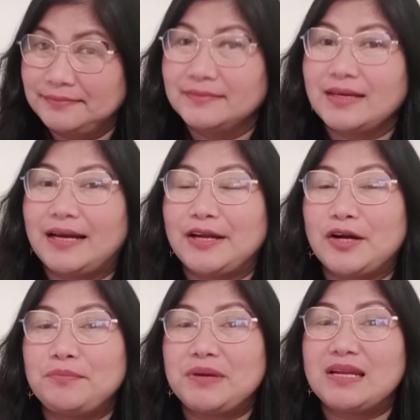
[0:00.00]
I hope
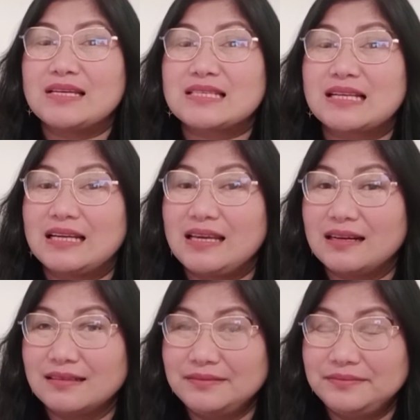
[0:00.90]
it is
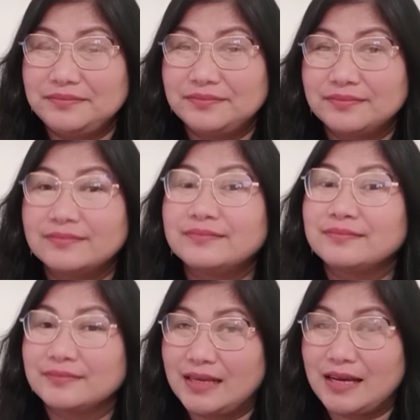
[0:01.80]
clear,
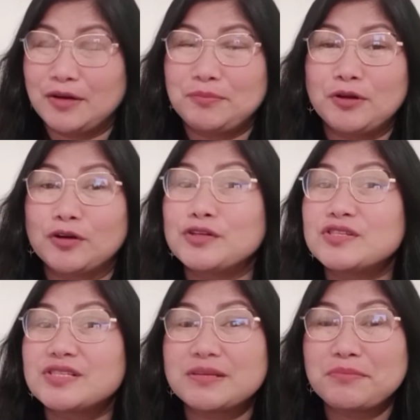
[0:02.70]
and I hope you learned
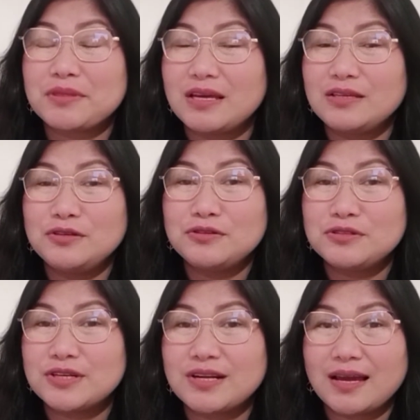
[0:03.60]
something new
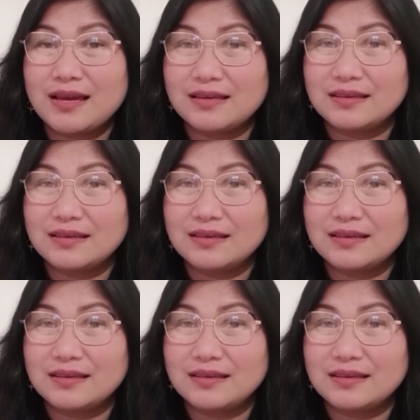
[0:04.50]
today.